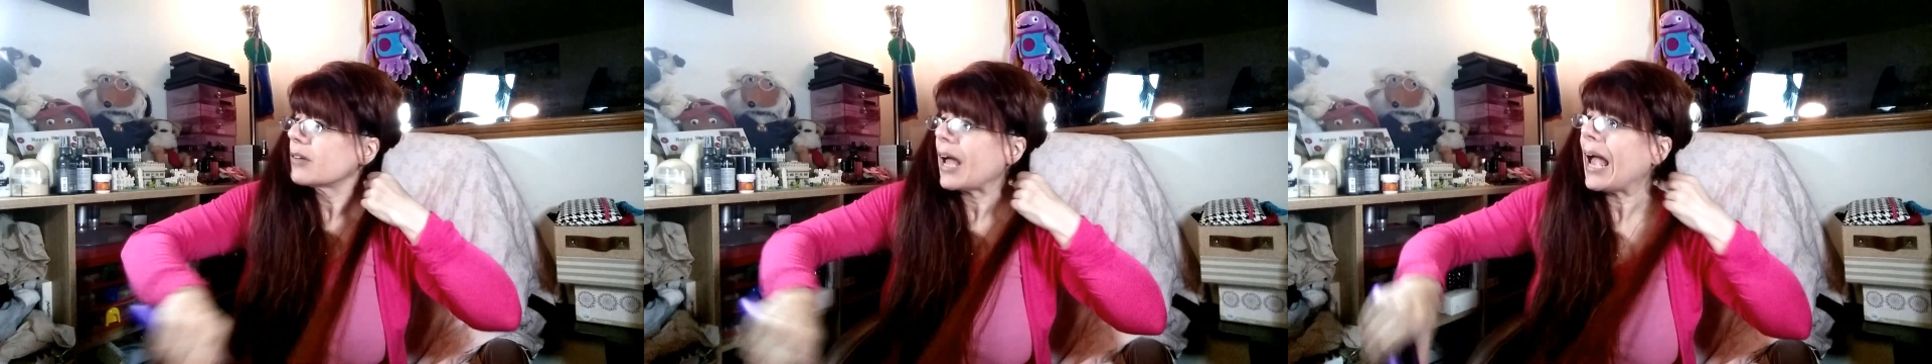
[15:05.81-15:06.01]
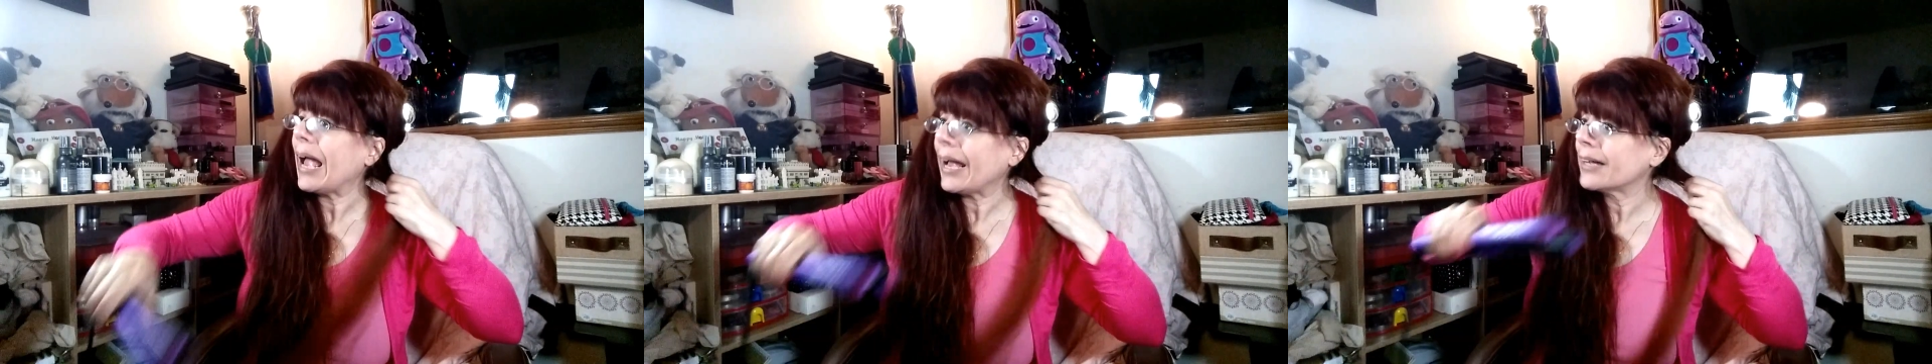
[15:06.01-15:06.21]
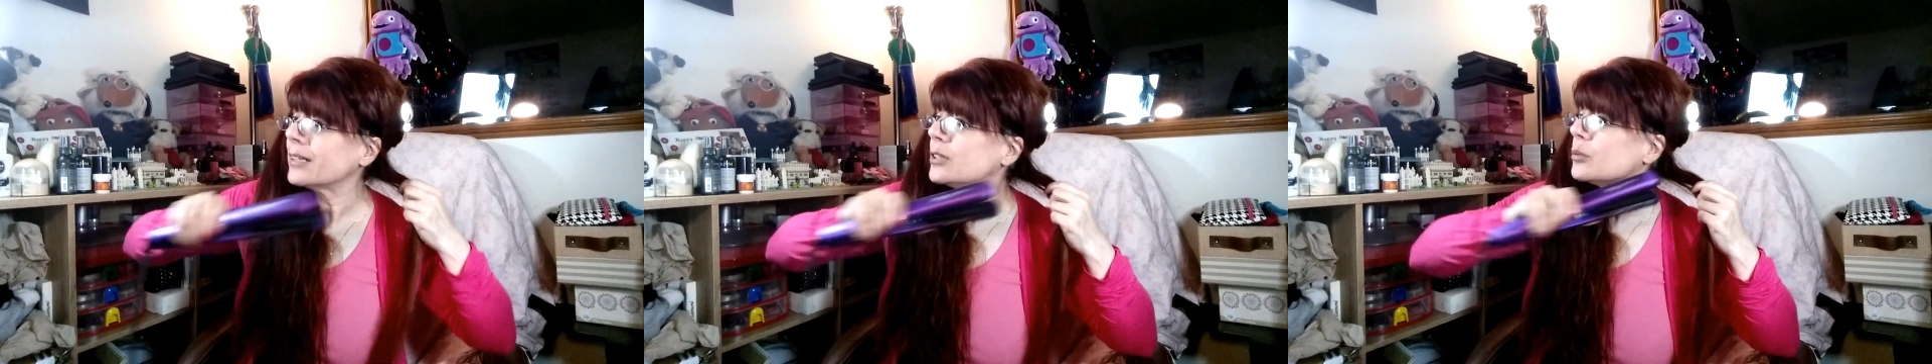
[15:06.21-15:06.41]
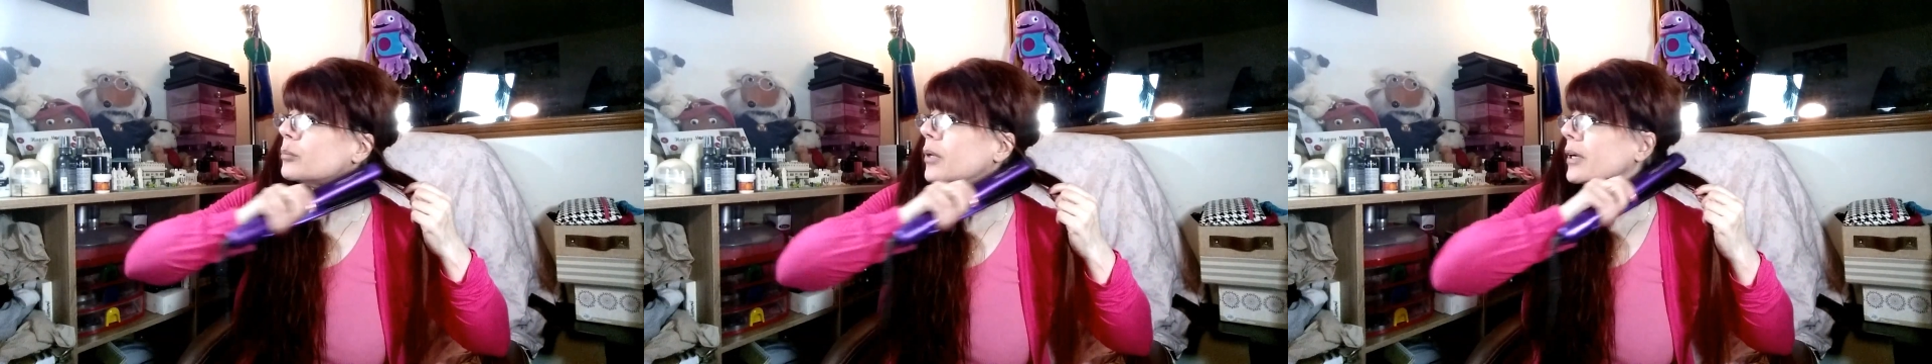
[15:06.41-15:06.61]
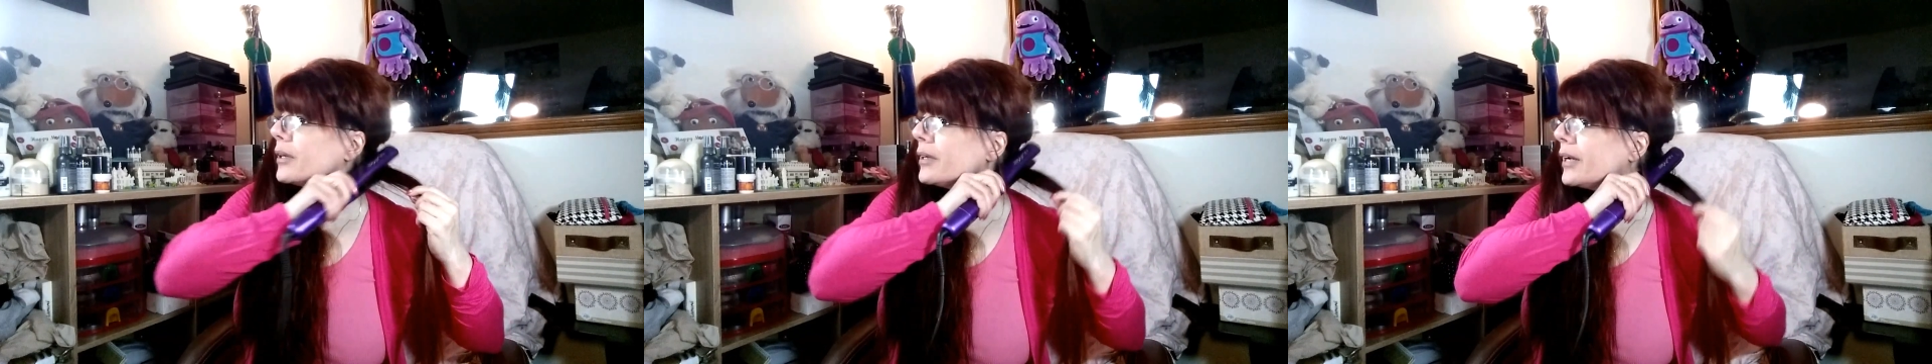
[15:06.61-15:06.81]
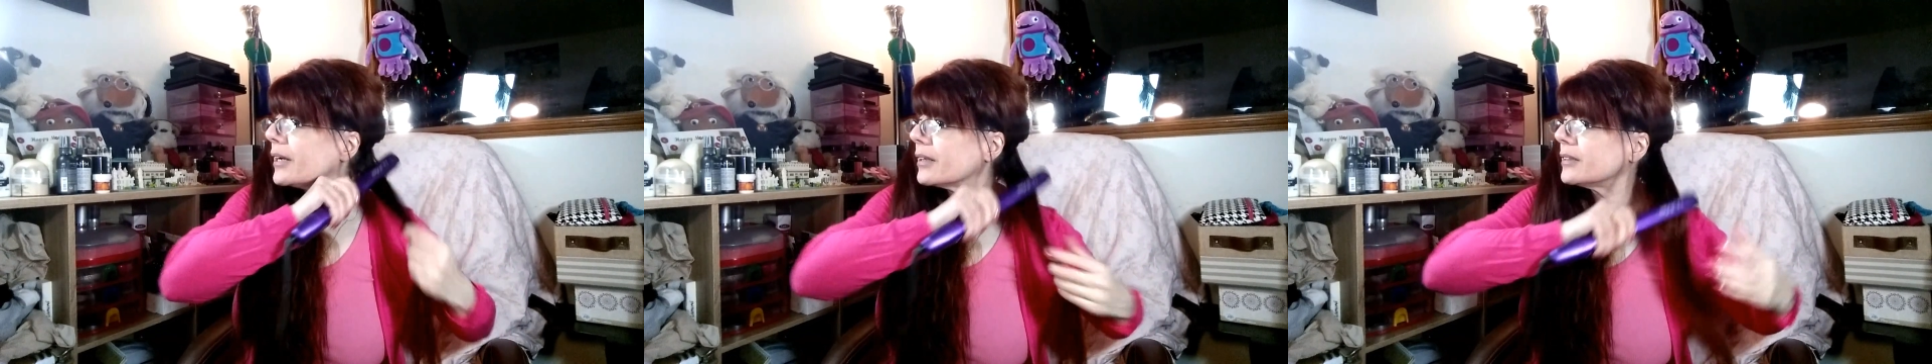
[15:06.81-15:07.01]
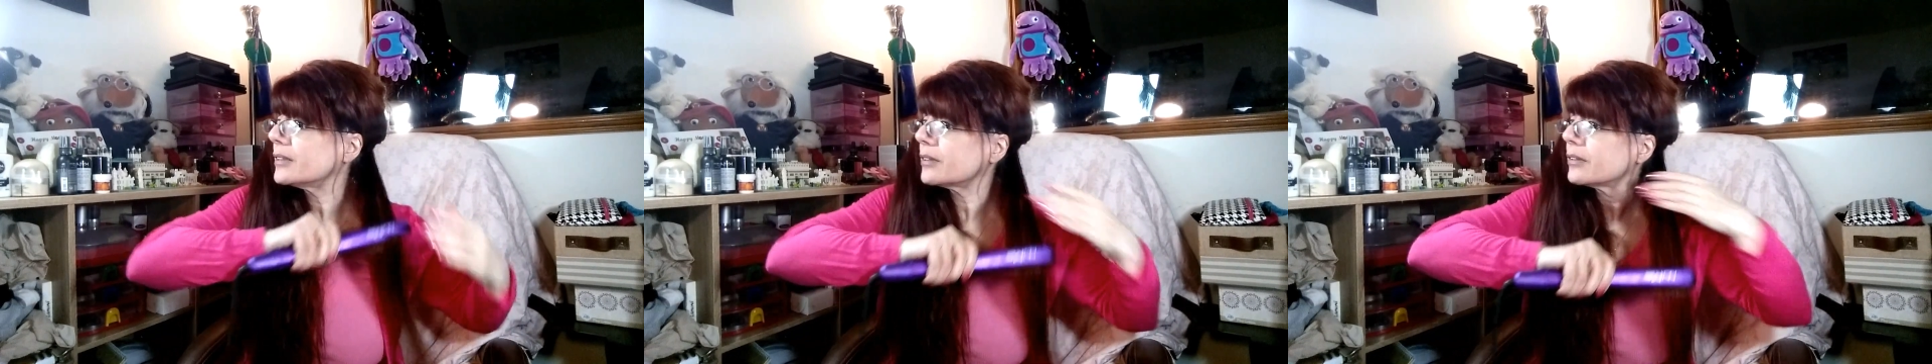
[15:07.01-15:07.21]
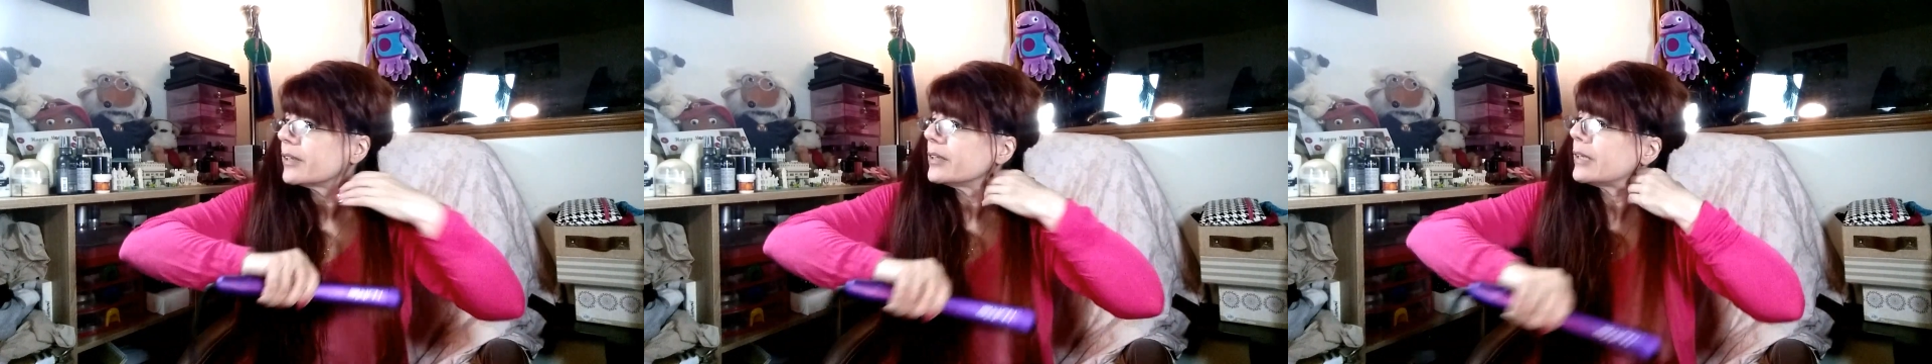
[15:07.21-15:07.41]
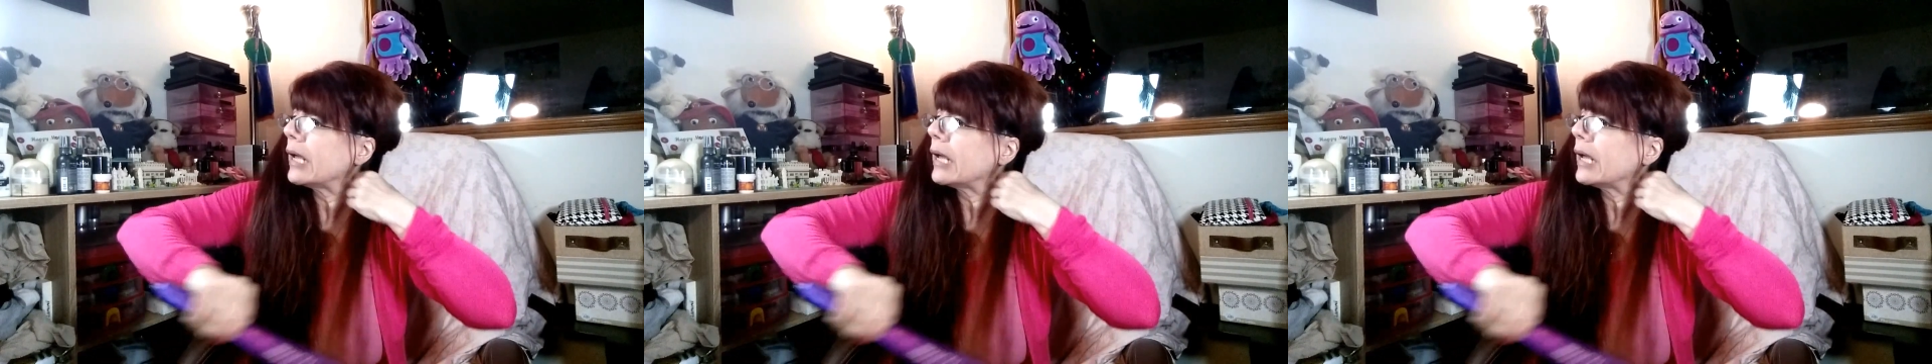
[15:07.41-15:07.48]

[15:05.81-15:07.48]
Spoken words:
hanged by the neck until they're